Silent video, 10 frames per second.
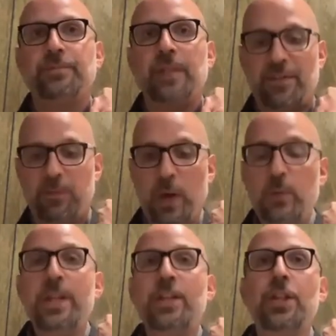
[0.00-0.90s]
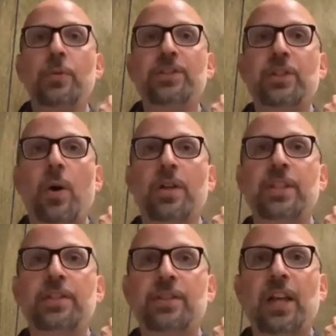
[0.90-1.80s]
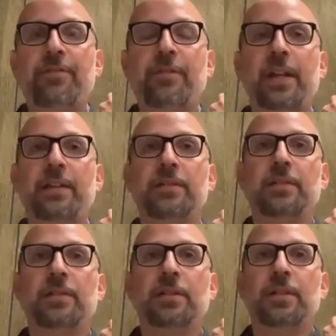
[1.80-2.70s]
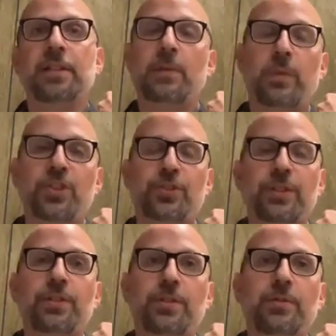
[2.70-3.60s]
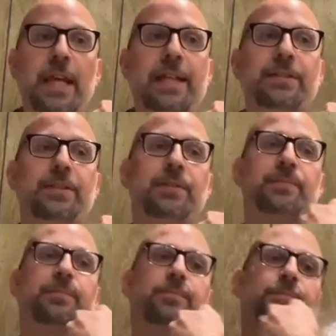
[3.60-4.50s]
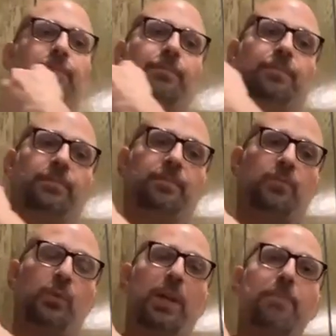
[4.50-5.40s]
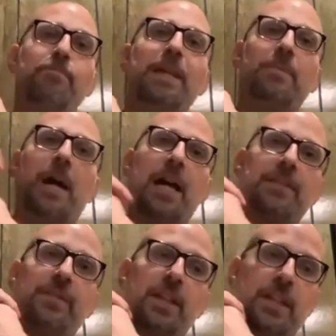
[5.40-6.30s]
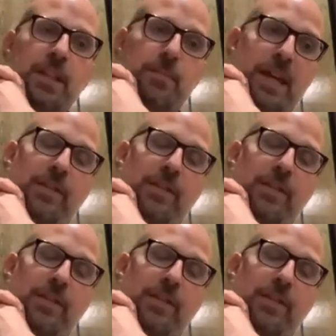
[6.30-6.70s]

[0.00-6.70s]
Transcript: If what we do is causing suffering, then we shouldn't do that we want to minimize the amount of